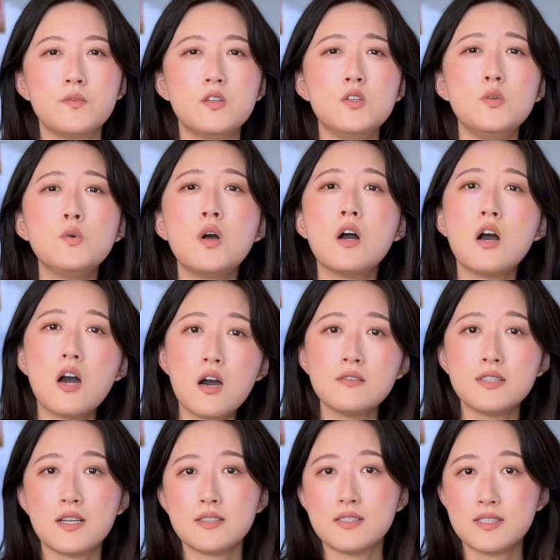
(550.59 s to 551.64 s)
You are
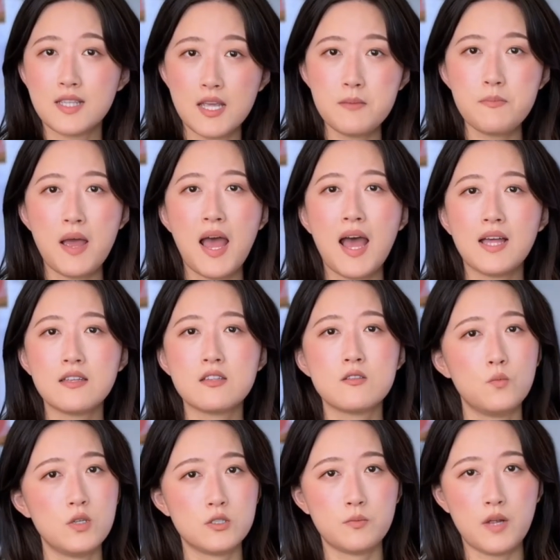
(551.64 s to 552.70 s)
on that same path
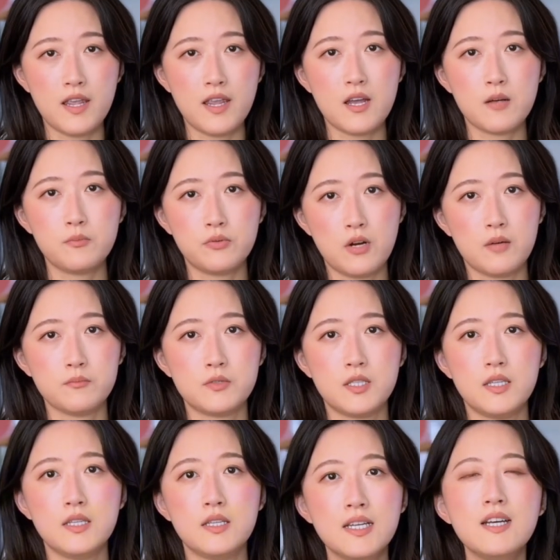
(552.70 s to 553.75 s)
with AI
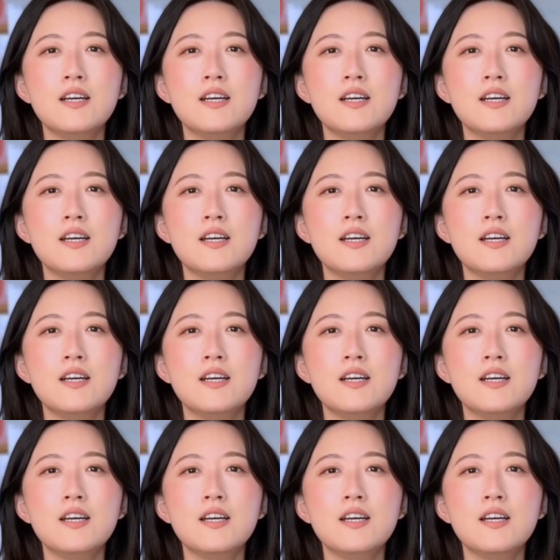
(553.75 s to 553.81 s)
prompting.